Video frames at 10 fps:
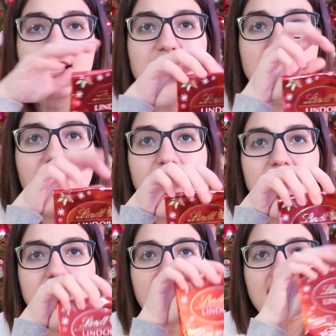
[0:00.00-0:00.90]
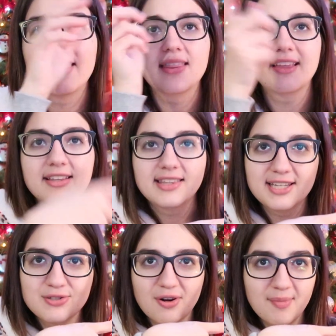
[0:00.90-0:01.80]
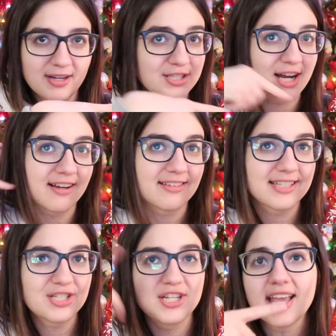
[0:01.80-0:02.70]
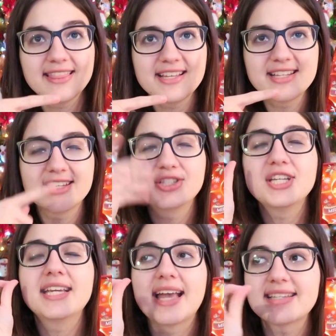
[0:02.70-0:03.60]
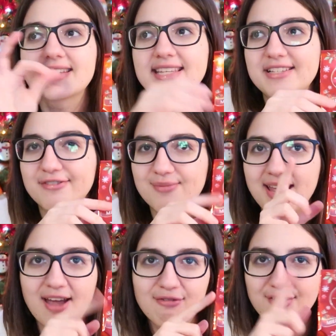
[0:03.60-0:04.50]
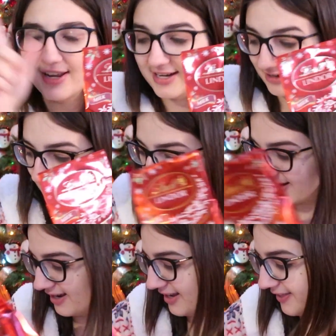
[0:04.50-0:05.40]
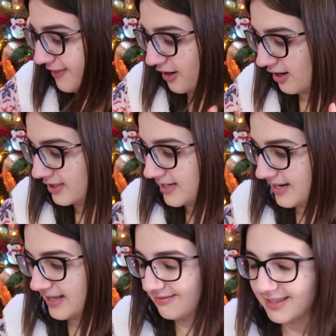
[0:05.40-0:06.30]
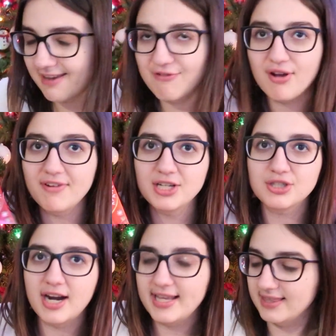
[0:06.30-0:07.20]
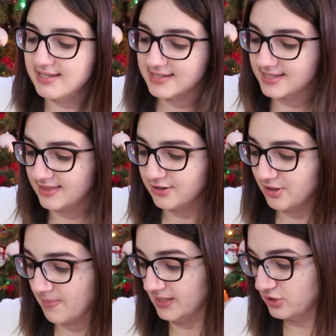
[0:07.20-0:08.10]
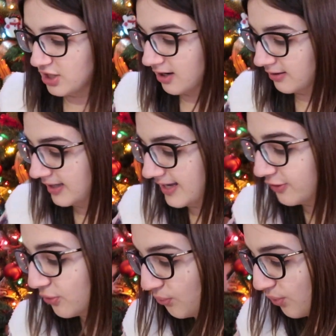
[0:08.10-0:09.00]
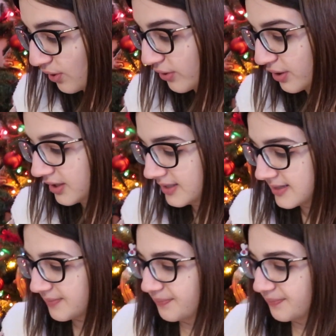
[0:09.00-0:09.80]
She got me Lindor milk chocolates. She gets these for me every year. If you have not tried these, they're the best chocolate in the world.